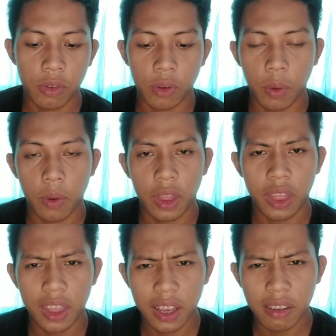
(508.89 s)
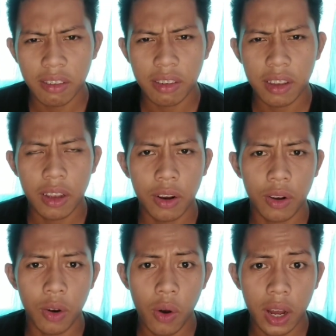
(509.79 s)
So this
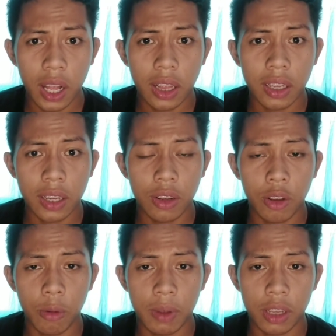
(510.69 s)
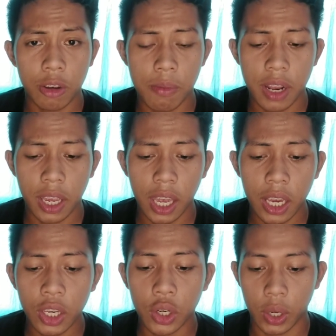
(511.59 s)
local and global
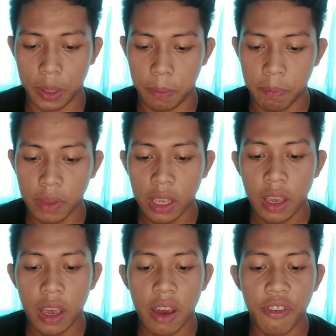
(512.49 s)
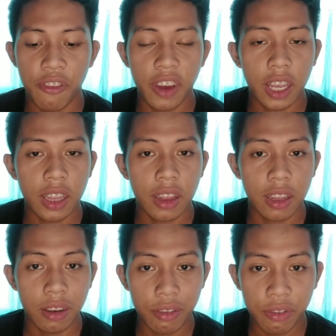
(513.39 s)
communication,
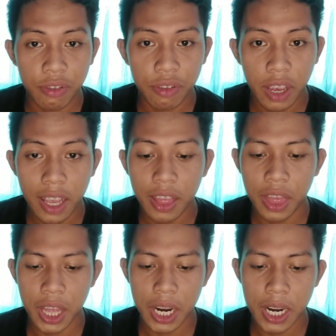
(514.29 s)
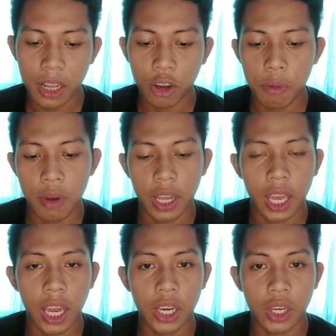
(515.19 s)
effective internal
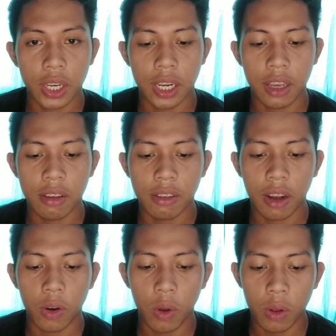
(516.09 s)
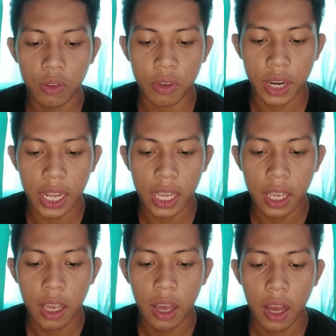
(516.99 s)
communication is the culturally